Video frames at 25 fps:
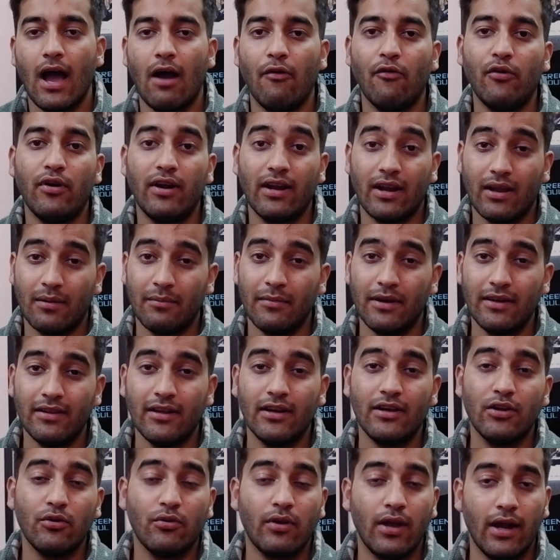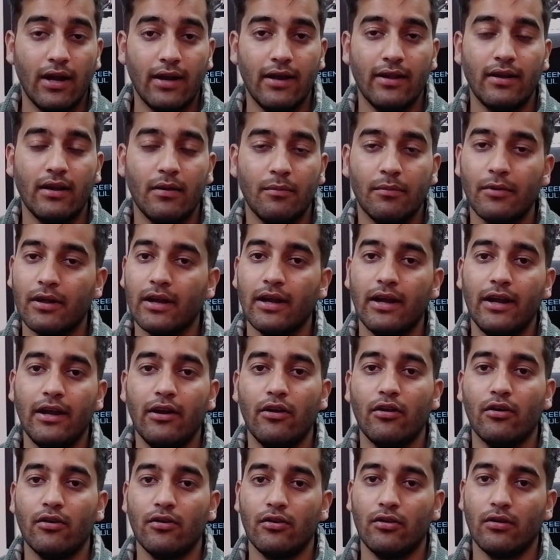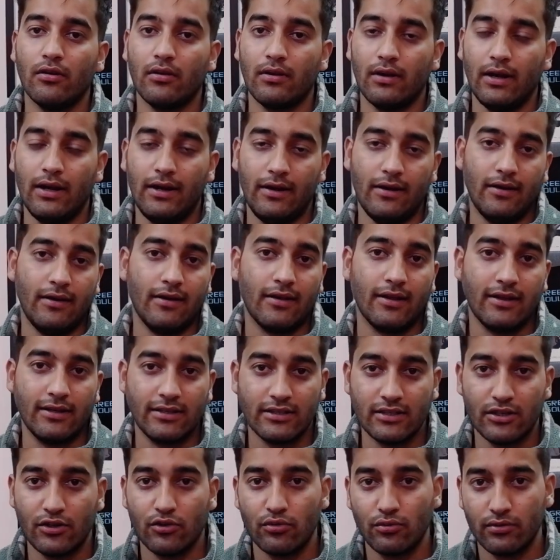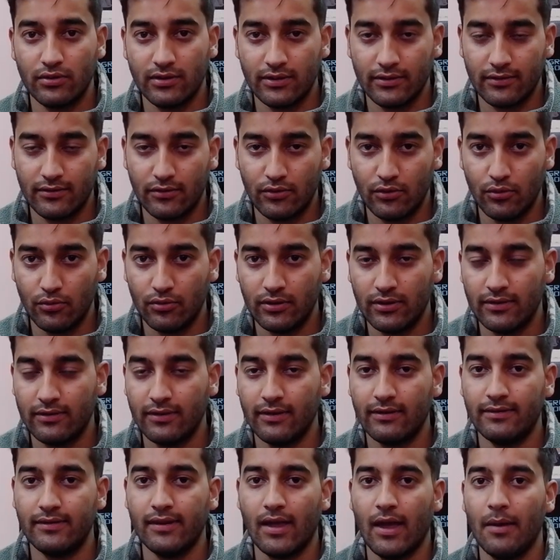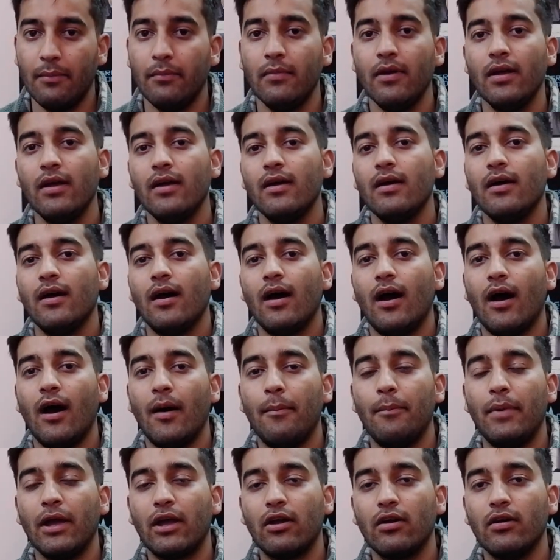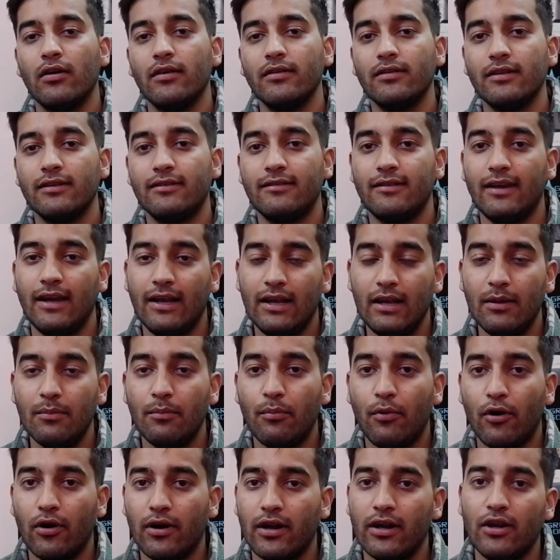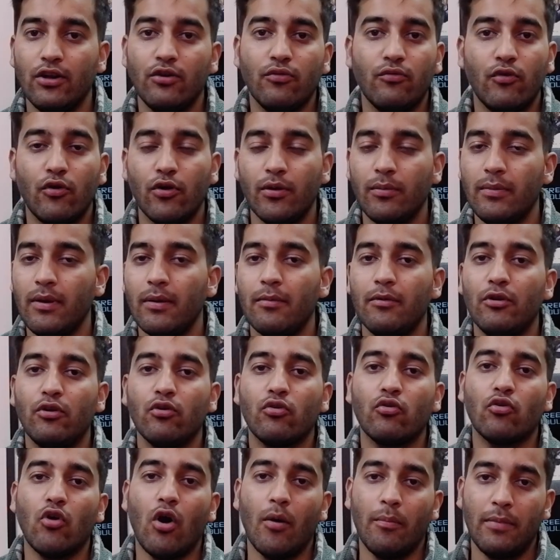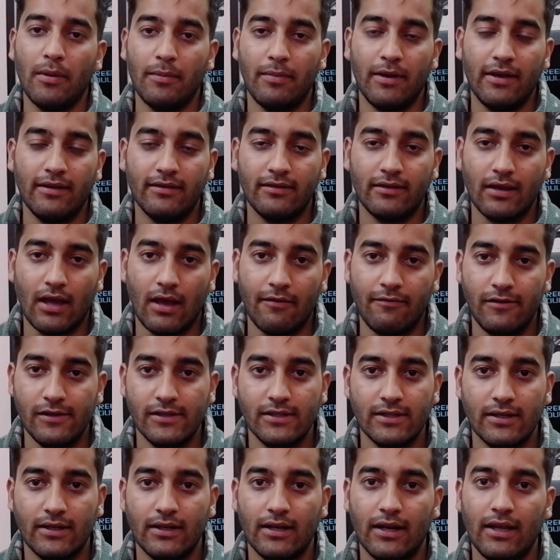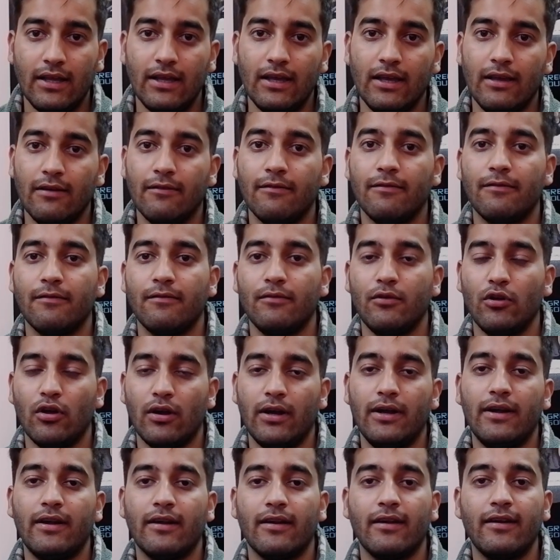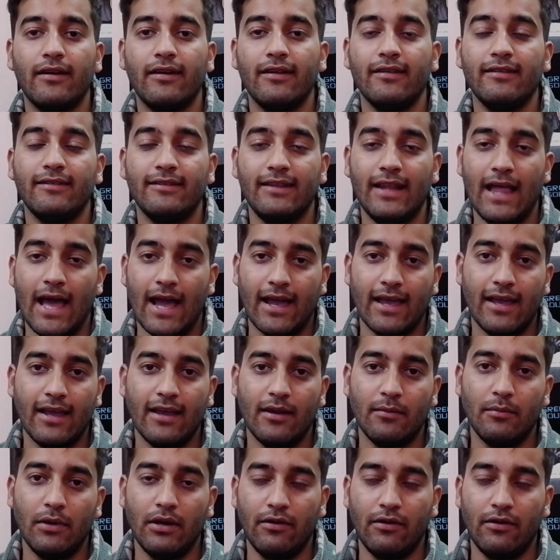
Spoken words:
I would recommend that you get an upgrade on your internet connection to just do this exam, because it's really important. You won't be able to copy paste efficiently if your internet is lagging in